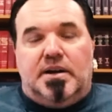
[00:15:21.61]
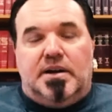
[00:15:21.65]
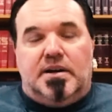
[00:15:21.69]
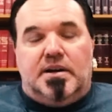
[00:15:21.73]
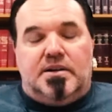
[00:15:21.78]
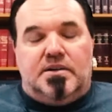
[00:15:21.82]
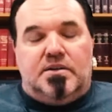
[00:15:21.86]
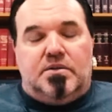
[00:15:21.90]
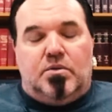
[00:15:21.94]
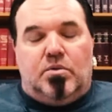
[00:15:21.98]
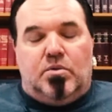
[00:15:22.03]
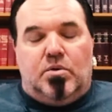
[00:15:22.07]

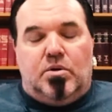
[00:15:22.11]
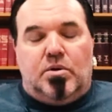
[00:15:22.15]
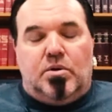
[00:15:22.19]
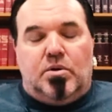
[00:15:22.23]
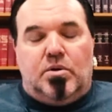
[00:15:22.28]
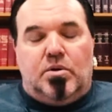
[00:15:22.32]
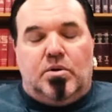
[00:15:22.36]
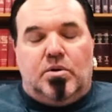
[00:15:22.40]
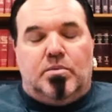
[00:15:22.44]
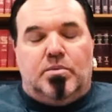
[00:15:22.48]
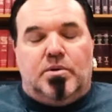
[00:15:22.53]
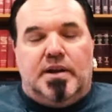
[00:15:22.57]
a
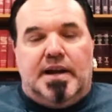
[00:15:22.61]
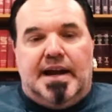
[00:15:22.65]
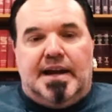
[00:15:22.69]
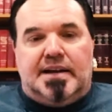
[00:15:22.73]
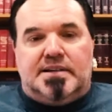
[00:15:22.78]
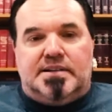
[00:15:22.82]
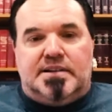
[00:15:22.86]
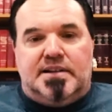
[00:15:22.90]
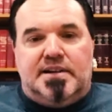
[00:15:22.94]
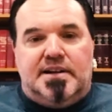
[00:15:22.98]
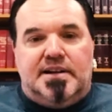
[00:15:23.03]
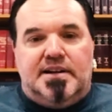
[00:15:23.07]
horrible
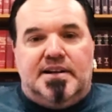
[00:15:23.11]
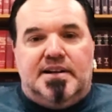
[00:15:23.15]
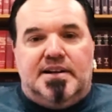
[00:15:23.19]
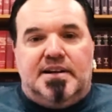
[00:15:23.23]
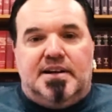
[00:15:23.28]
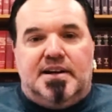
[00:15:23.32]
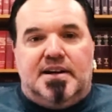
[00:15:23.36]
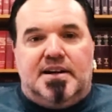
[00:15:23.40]
accident,